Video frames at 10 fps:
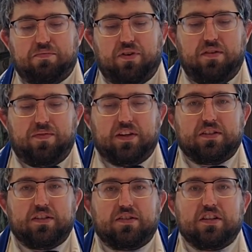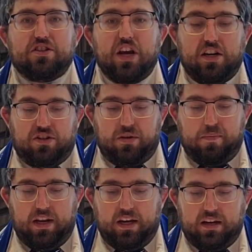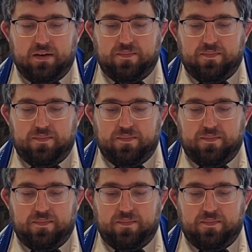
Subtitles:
prefixes to change the meaning.